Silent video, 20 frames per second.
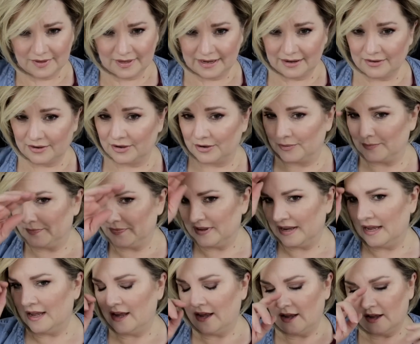I don't know.
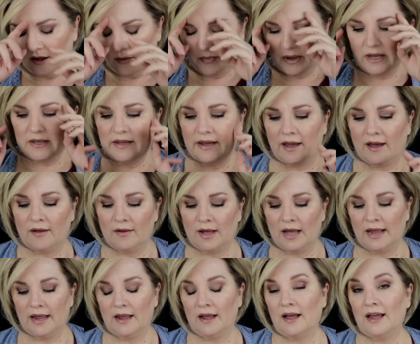But yeah,
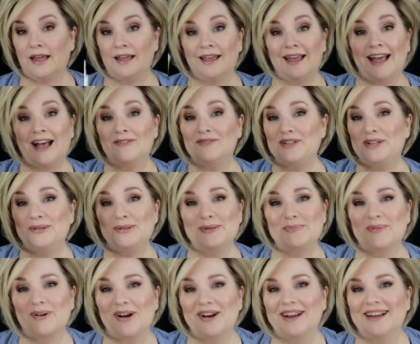I, I have to
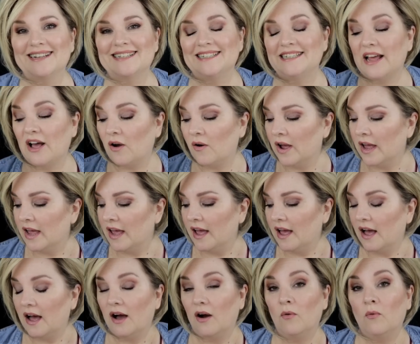use product. Now,
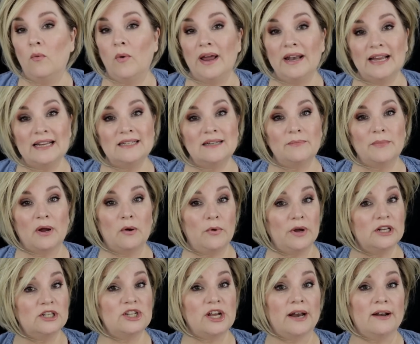when I did my
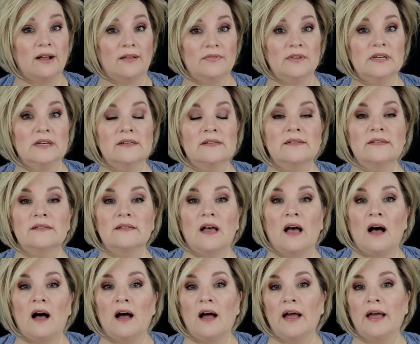wig chat on this,
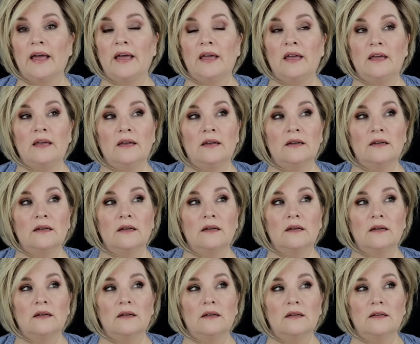I
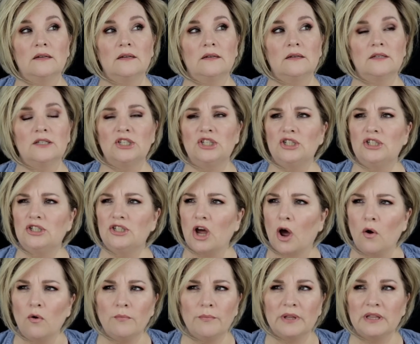
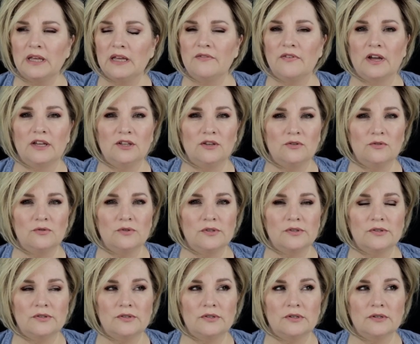don't believe I
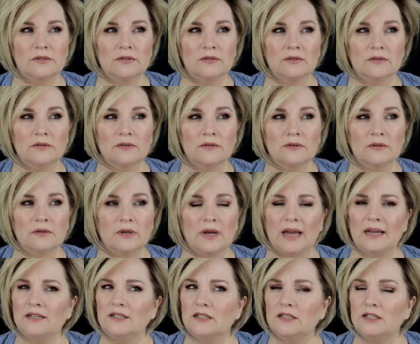used,
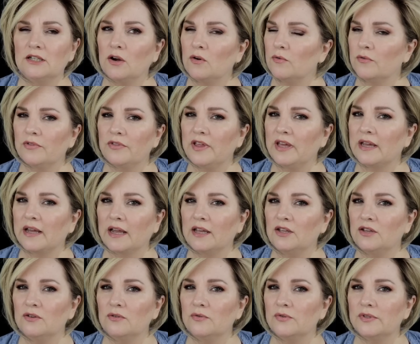I don't think I
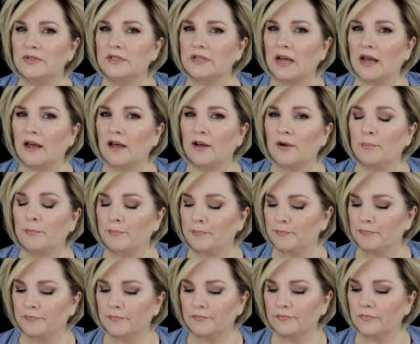used
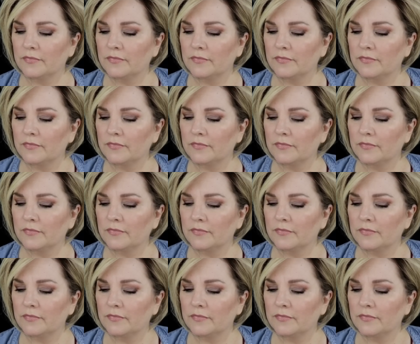um,